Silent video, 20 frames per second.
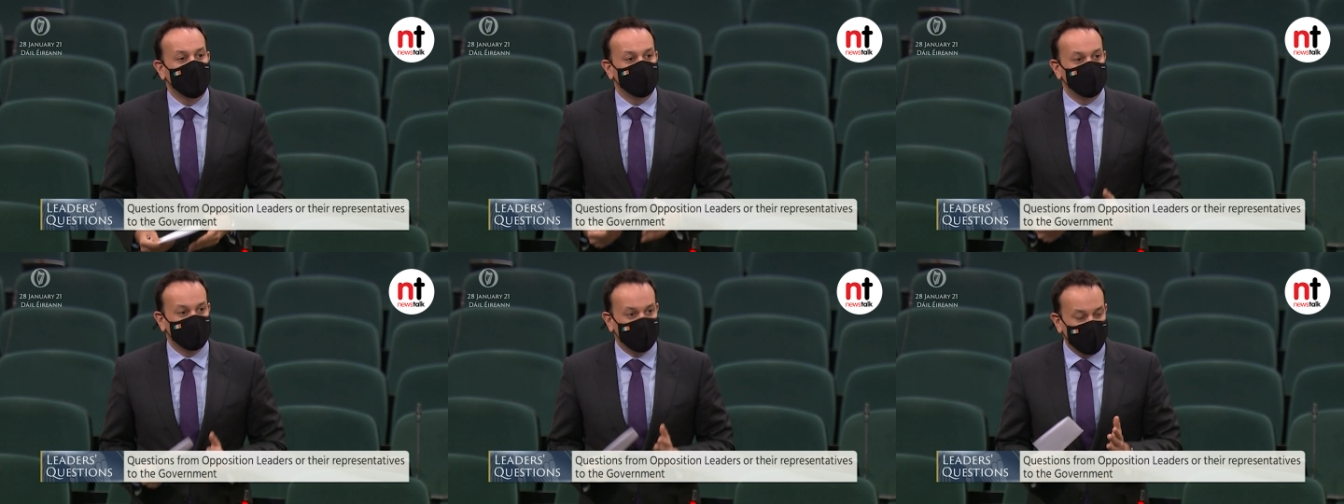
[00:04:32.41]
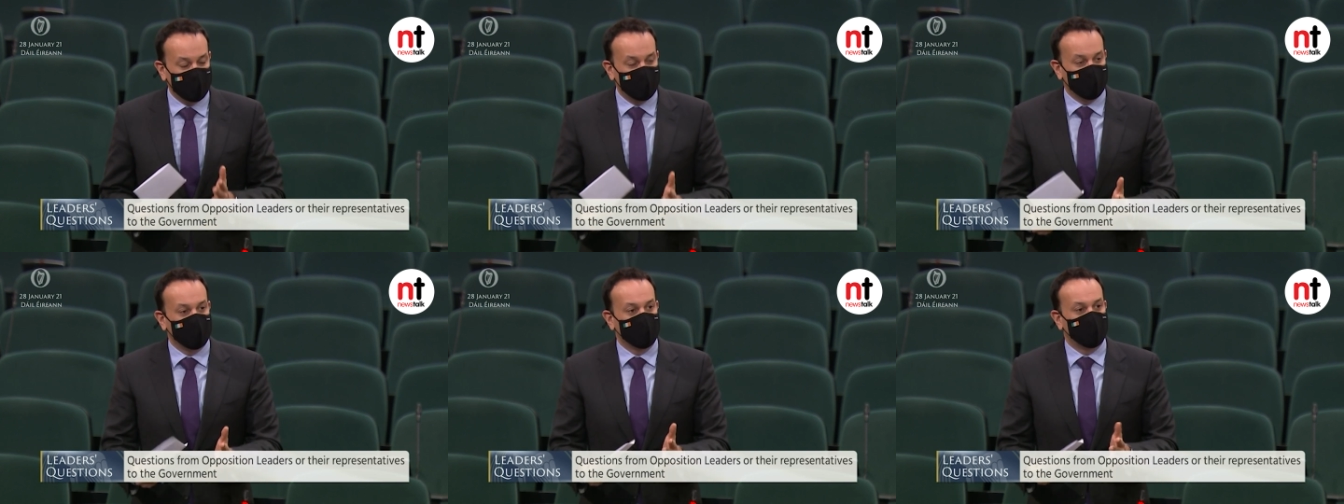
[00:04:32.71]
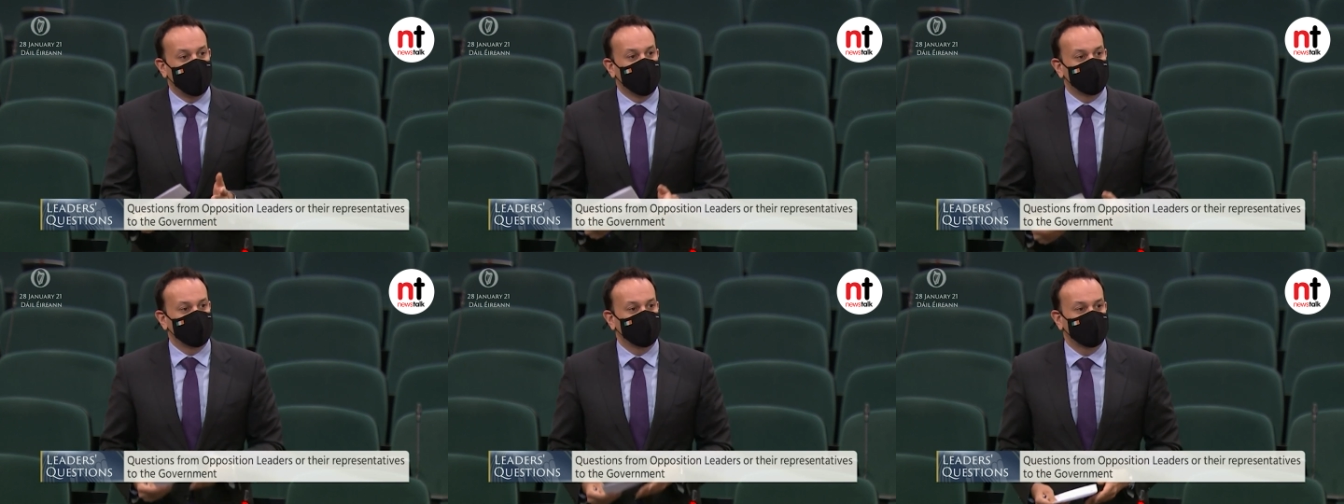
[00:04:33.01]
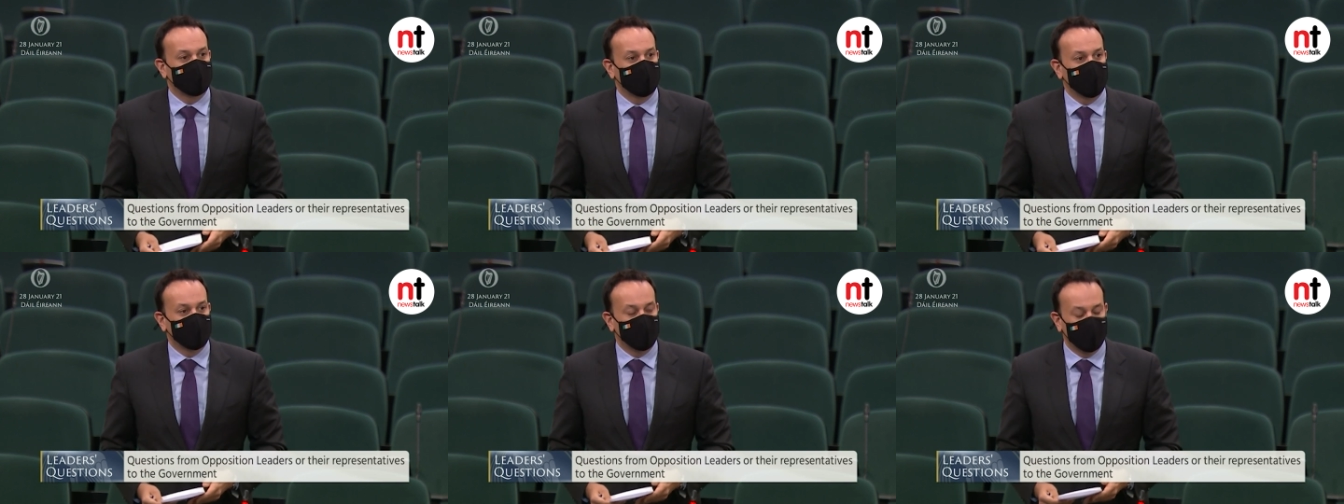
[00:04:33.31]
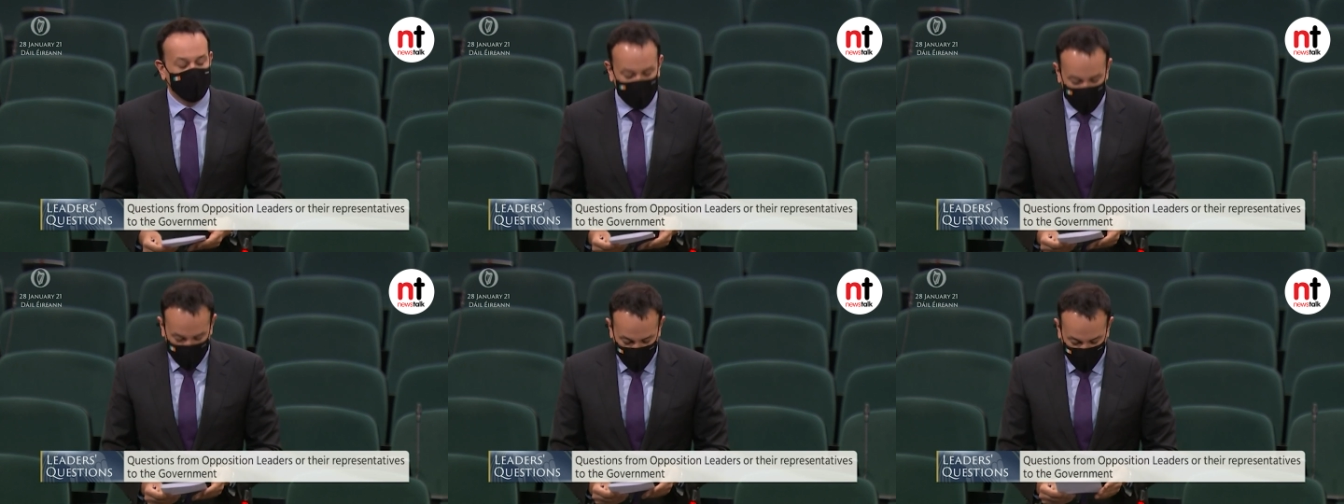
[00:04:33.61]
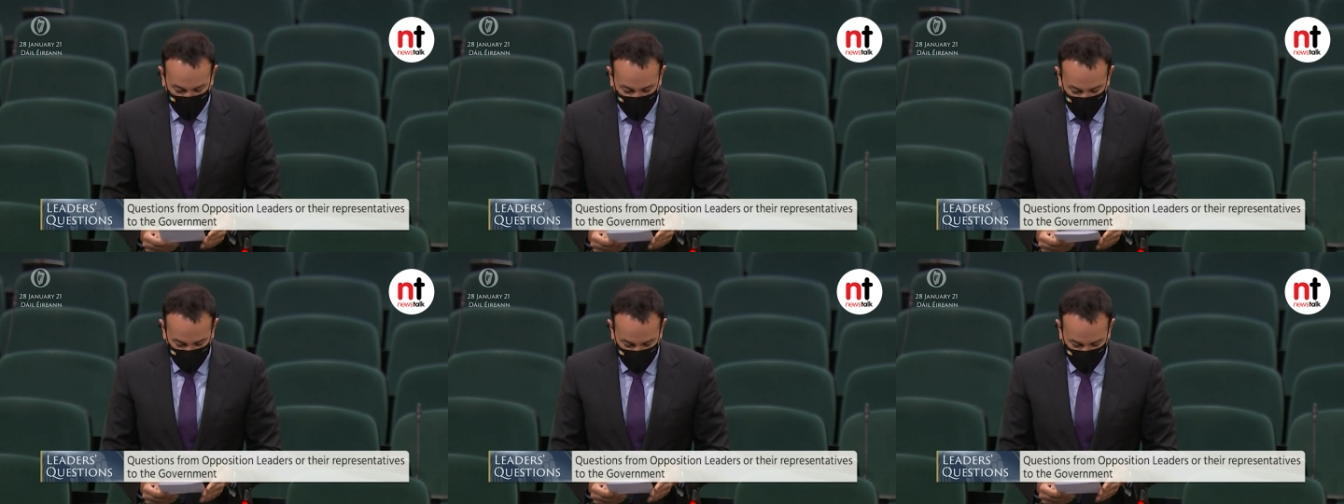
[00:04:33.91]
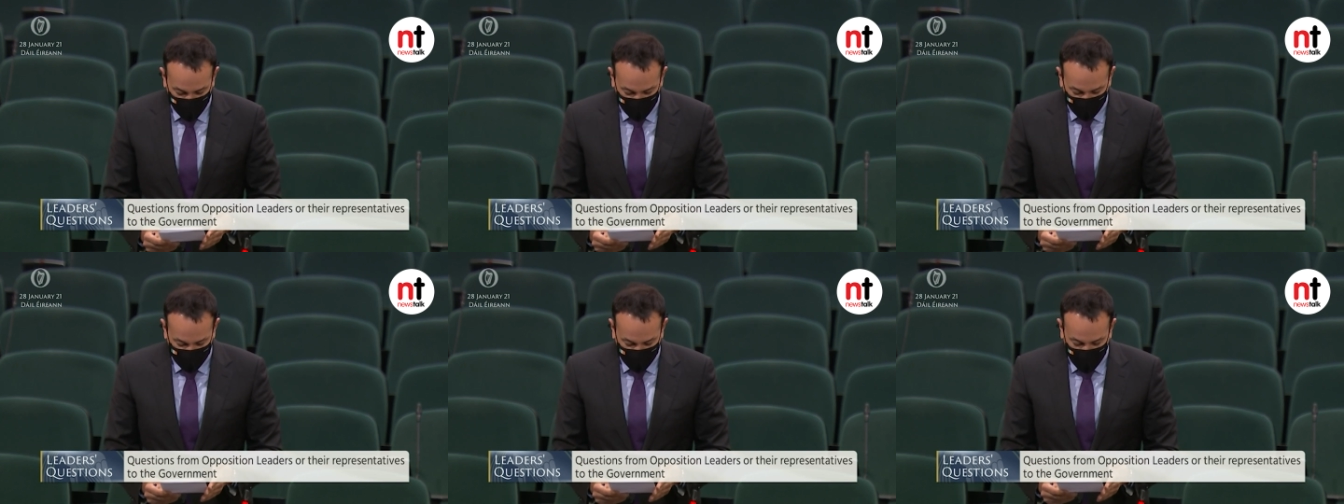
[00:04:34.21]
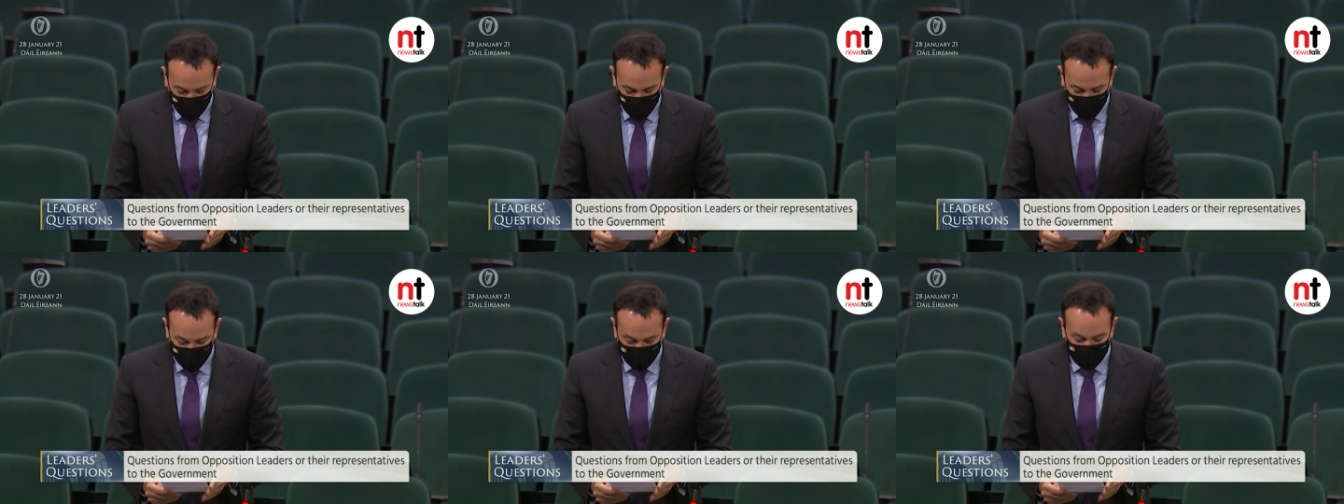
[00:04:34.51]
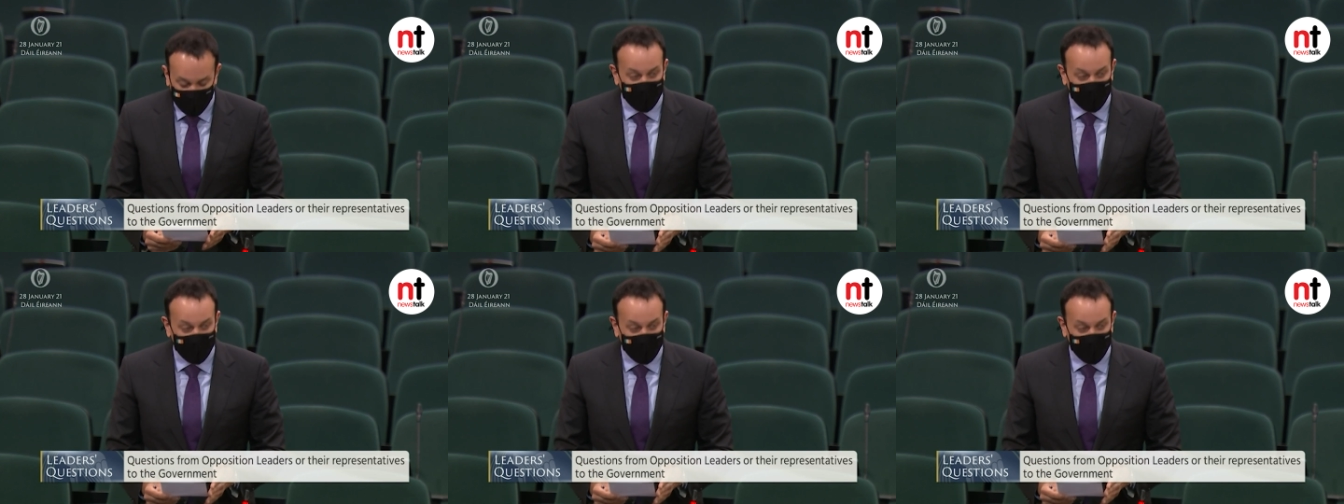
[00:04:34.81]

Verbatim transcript: to get their deposit together and buy their first home.